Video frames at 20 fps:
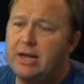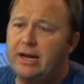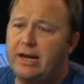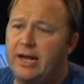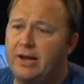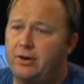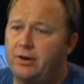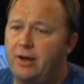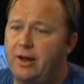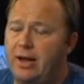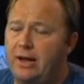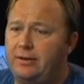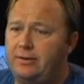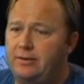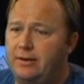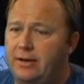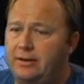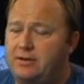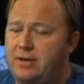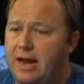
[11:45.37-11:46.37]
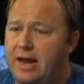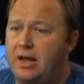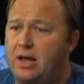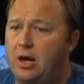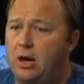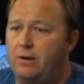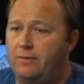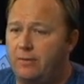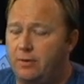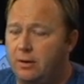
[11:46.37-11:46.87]
internet
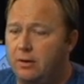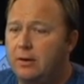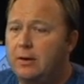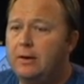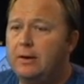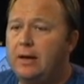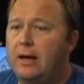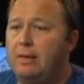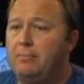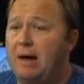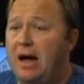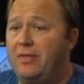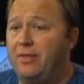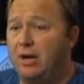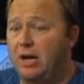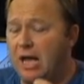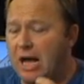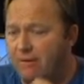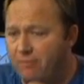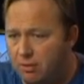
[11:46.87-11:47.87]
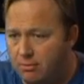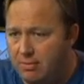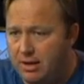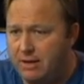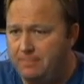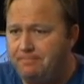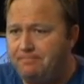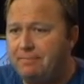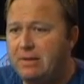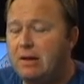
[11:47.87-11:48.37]
takeover by the
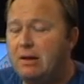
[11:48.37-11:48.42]
government.